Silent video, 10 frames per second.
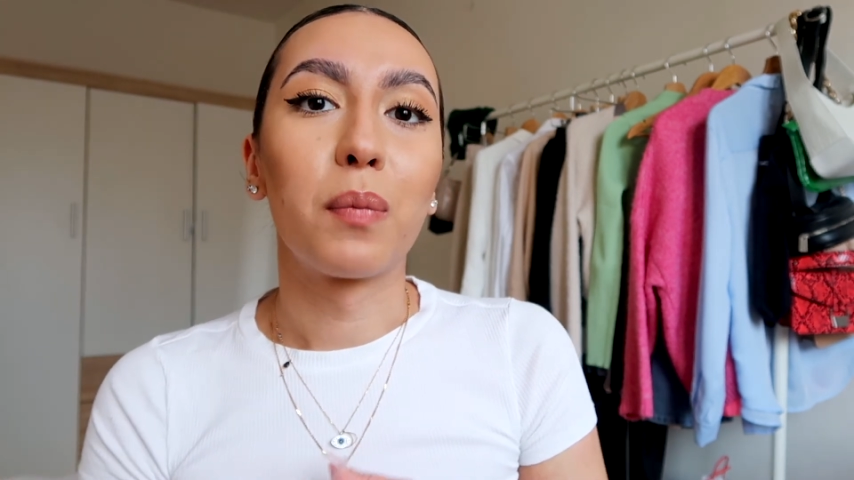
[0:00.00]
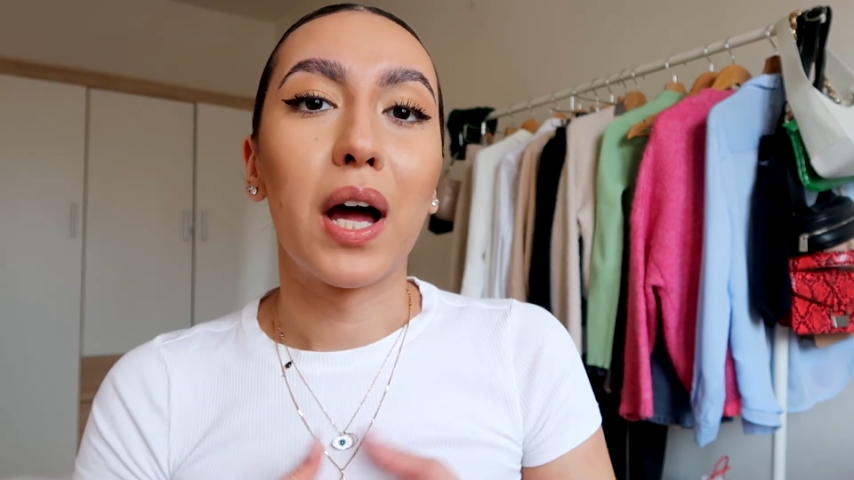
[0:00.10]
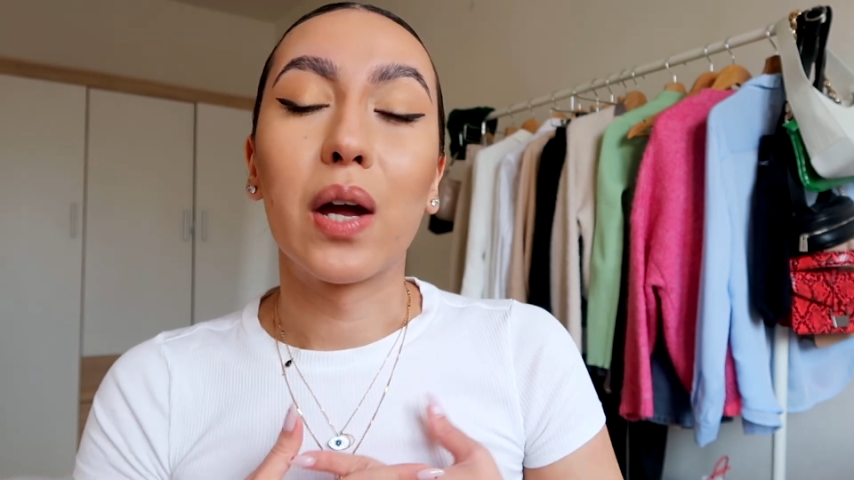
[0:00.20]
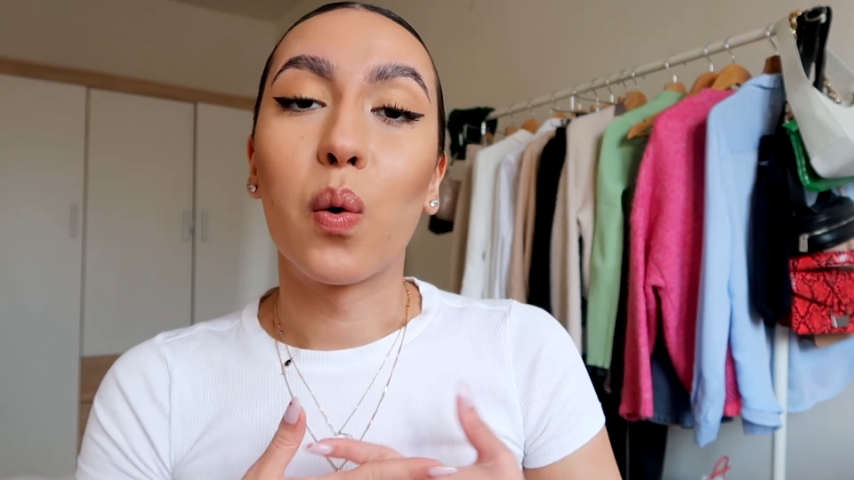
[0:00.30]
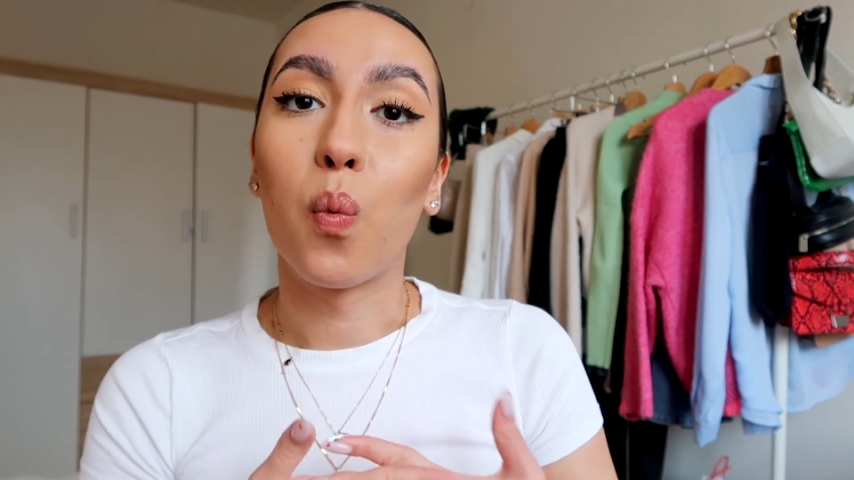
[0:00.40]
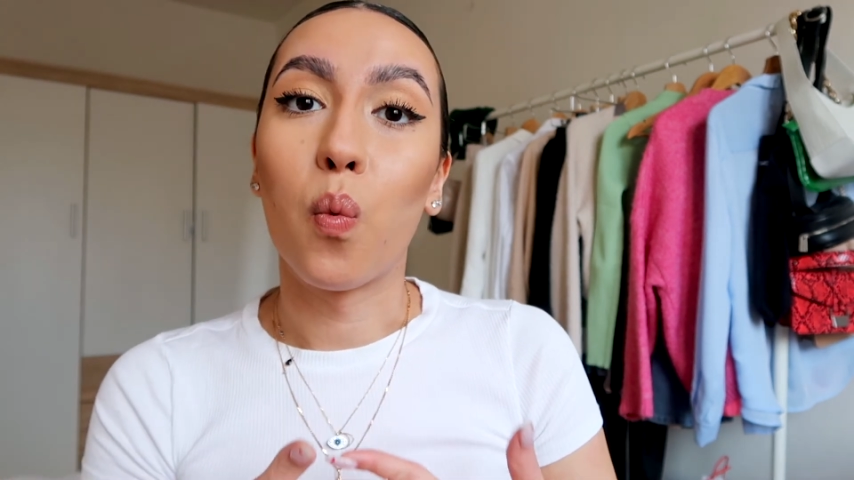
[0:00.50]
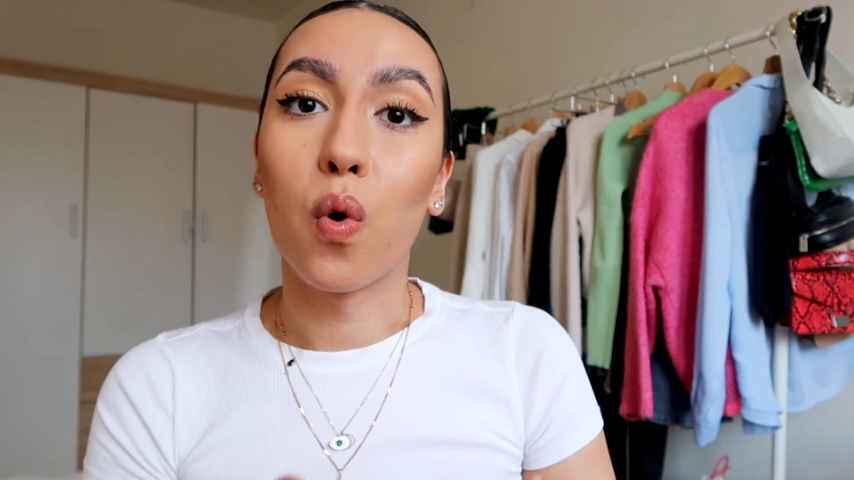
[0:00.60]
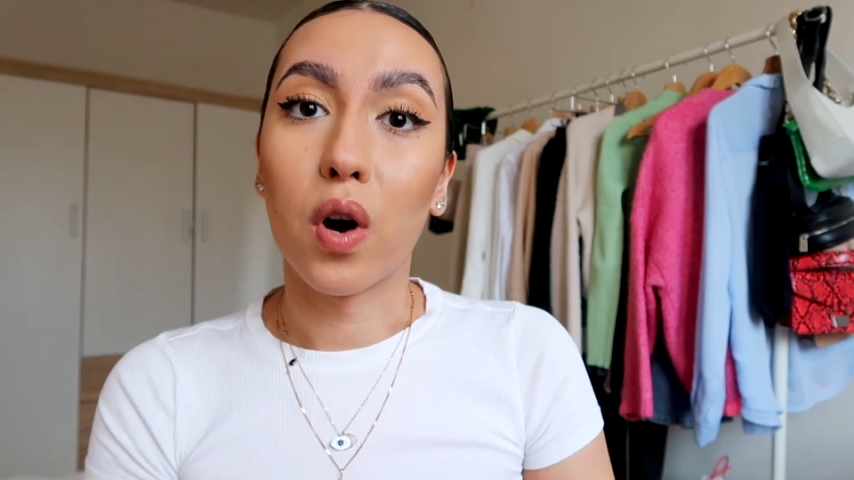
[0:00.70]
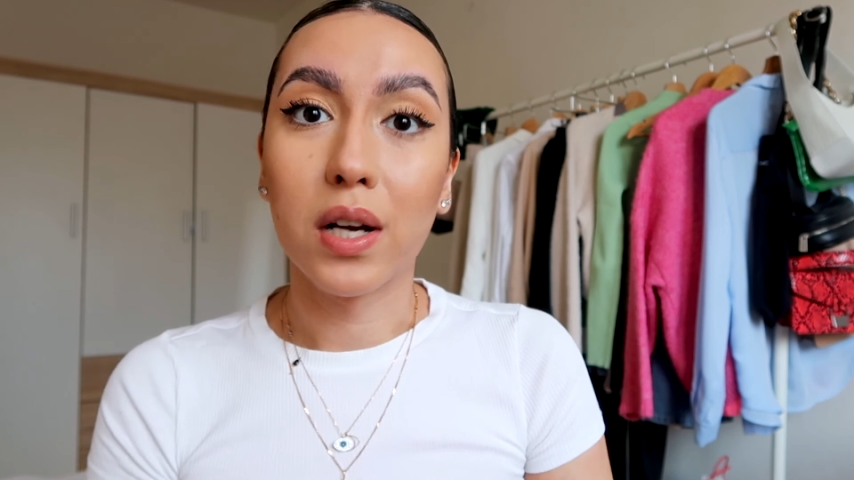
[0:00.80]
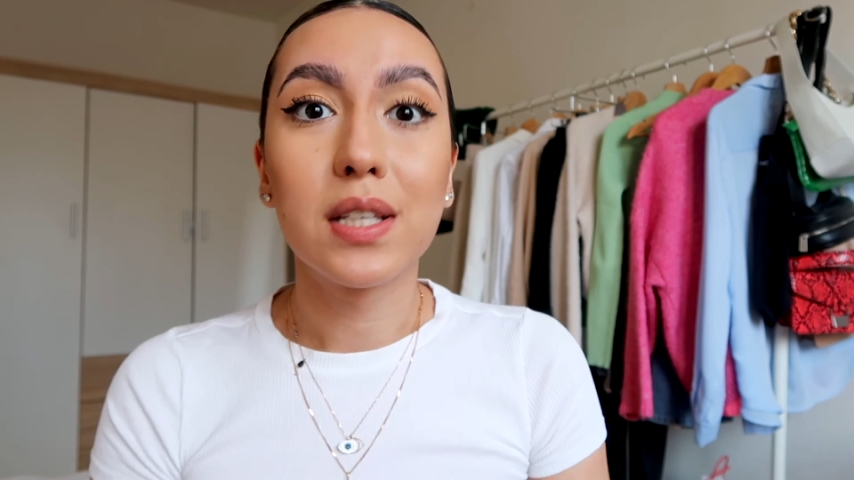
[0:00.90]
my
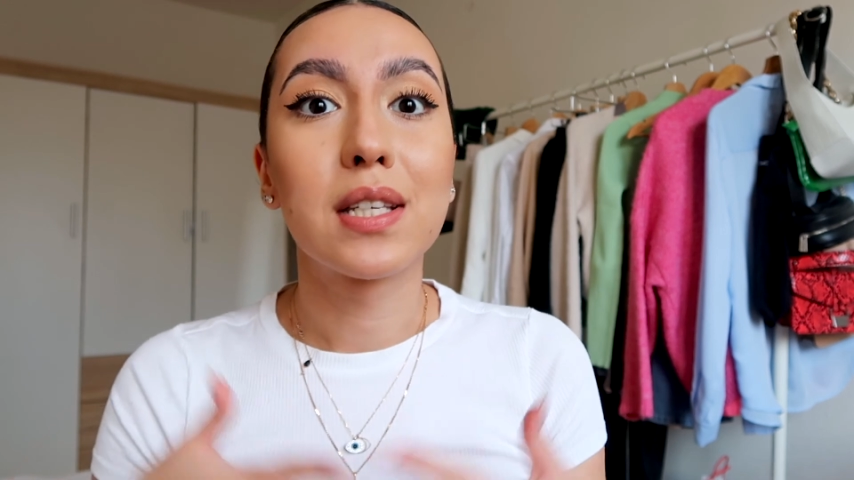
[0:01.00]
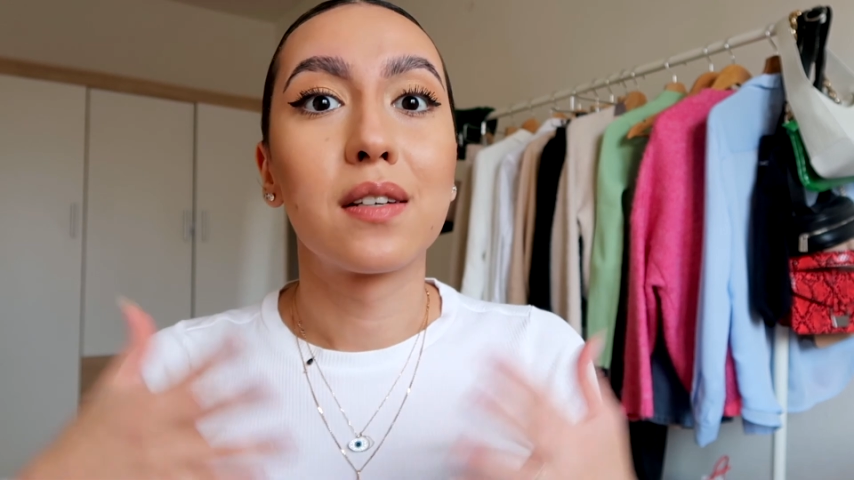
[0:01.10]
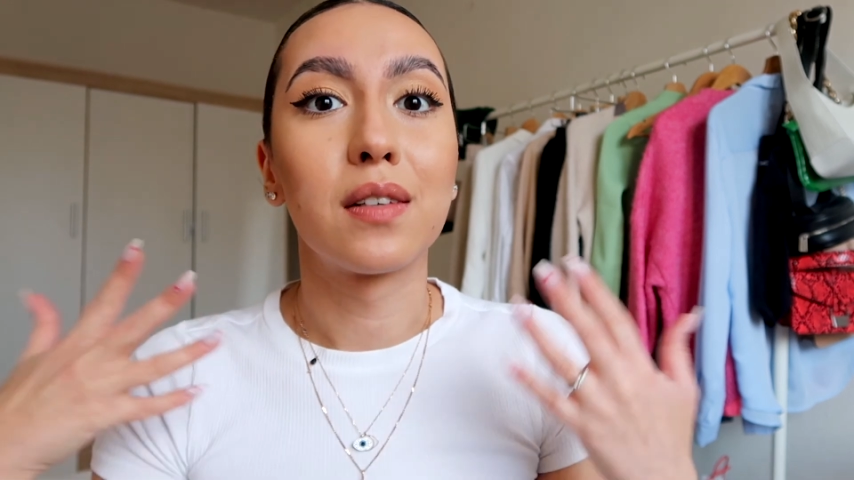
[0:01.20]
works,